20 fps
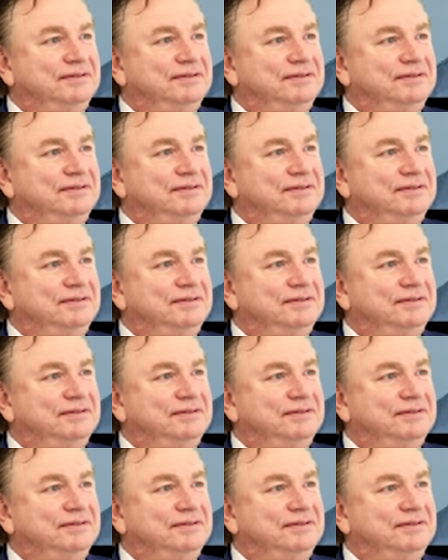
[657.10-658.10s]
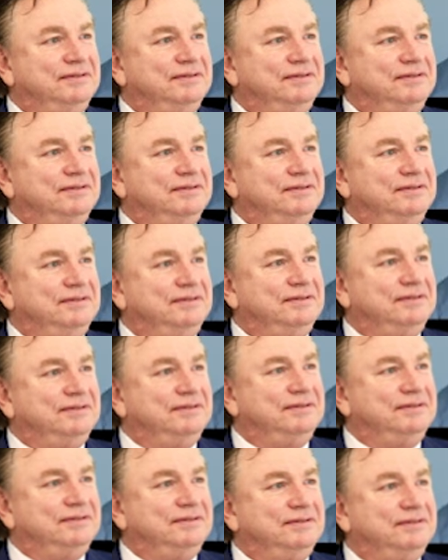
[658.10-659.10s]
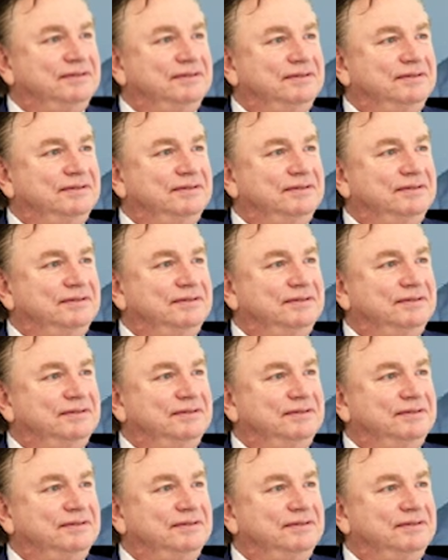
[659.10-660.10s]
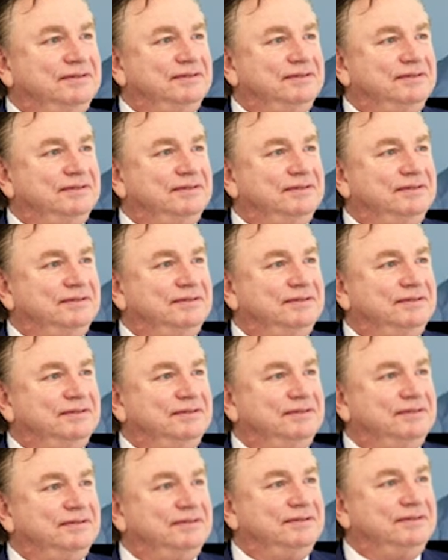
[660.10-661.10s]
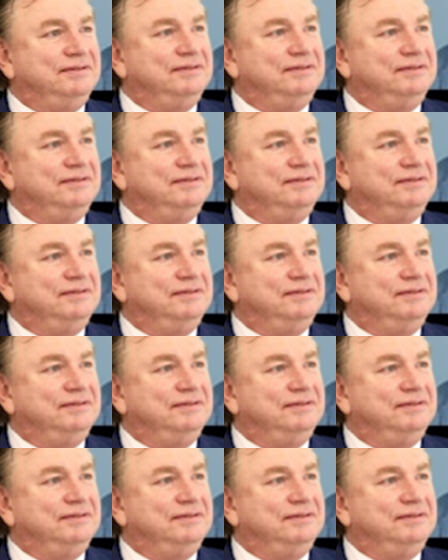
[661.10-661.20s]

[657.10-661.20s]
(silent)